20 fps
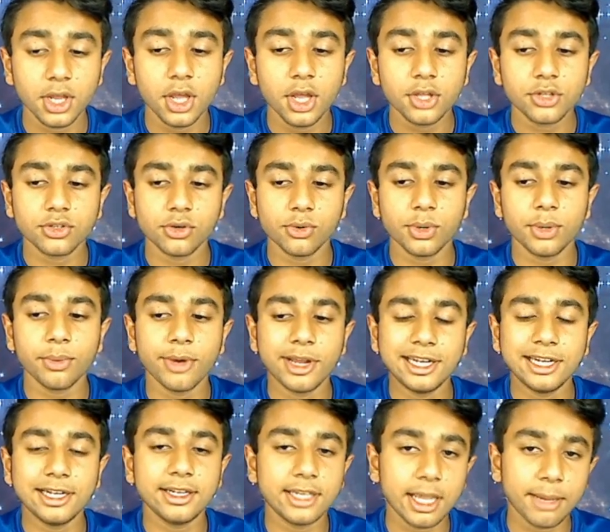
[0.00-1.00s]
So we went
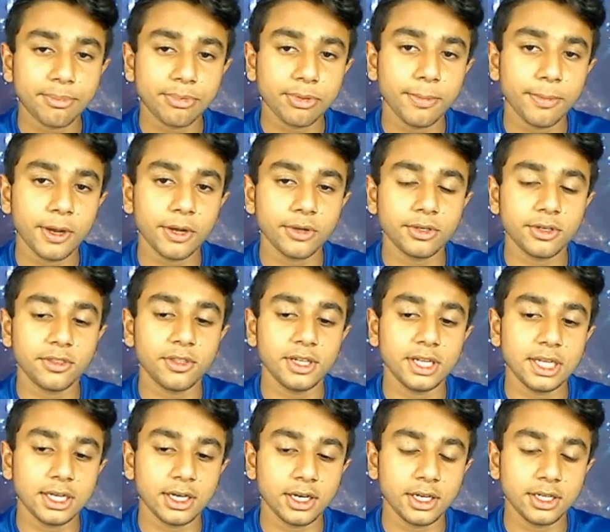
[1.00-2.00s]
in depth about
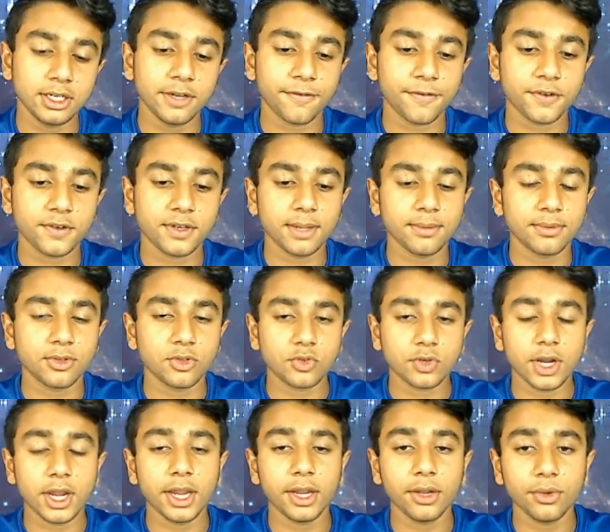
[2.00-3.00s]
the different types of
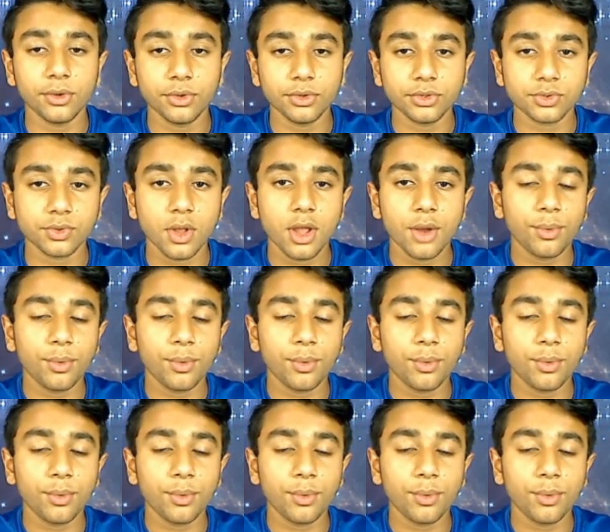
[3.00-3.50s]
triangles,